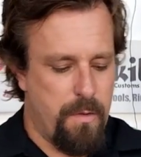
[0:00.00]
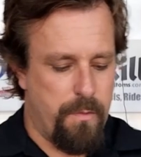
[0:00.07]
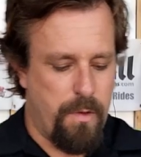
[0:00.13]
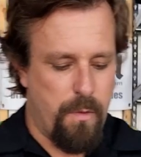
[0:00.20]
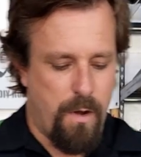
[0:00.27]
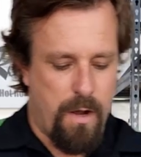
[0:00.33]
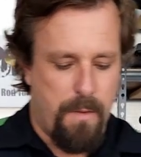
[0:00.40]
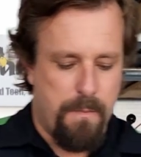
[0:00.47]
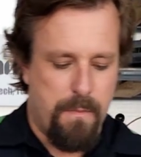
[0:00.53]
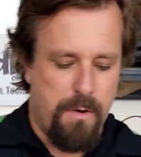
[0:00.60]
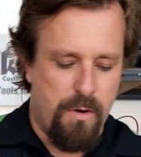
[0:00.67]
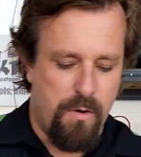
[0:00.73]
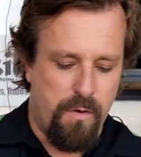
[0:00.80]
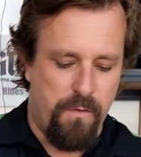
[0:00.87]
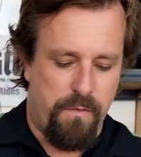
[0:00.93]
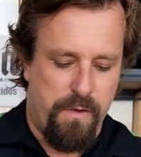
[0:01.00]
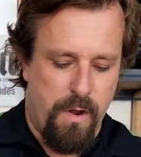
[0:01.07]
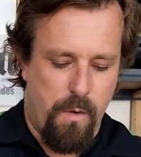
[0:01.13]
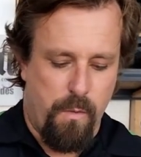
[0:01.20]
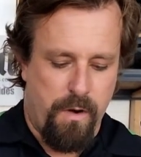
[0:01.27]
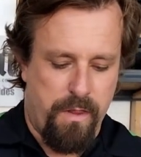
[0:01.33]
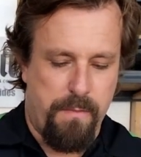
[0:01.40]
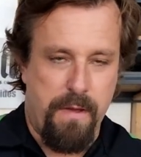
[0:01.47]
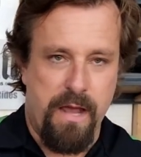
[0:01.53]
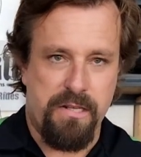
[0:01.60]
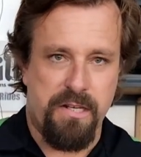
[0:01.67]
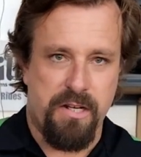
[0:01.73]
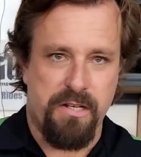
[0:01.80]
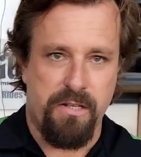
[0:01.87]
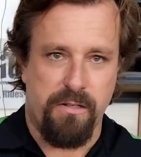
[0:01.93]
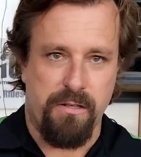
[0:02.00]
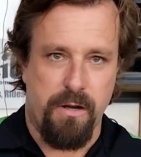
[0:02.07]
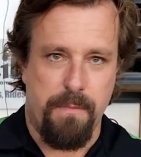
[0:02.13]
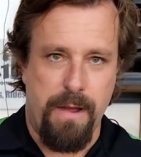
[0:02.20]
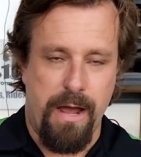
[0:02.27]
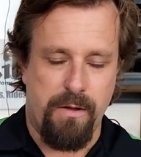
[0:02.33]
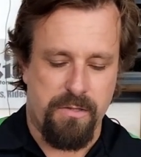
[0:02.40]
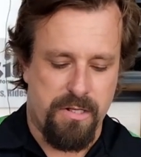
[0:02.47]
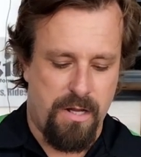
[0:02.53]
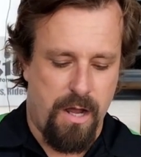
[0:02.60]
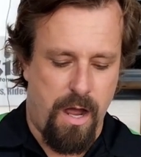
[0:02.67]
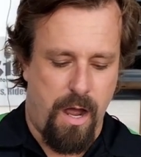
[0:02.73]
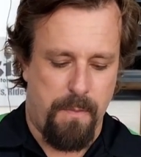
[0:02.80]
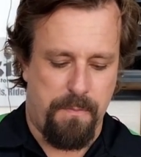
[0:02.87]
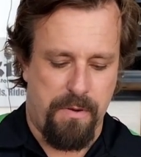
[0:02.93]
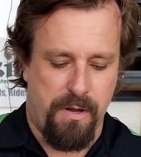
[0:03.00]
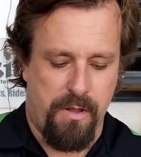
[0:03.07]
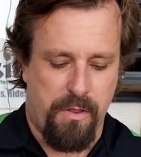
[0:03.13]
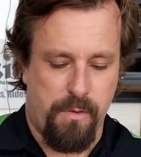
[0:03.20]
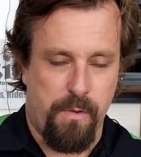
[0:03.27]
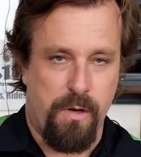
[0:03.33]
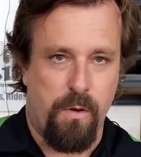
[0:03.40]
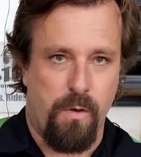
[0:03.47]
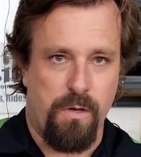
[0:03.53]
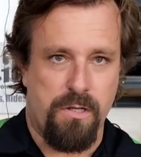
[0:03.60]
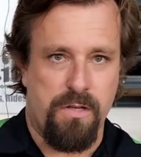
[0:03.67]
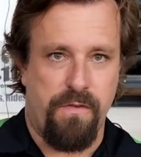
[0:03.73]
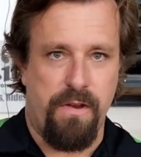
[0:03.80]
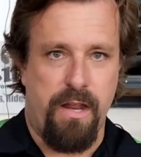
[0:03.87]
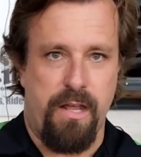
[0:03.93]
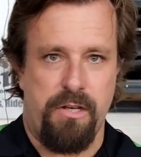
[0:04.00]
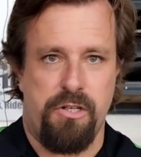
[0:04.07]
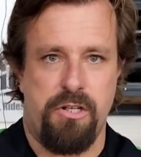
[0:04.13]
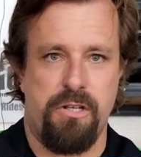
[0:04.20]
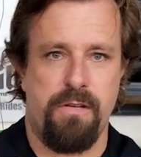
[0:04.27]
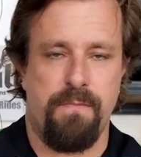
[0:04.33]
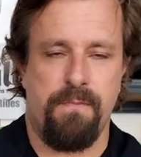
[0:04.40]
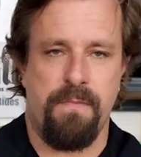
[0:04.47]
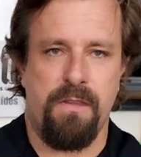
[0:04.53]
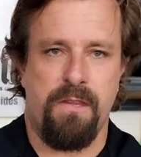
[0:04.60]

we want to move where the master cylinder mounts up three quarters of an inch.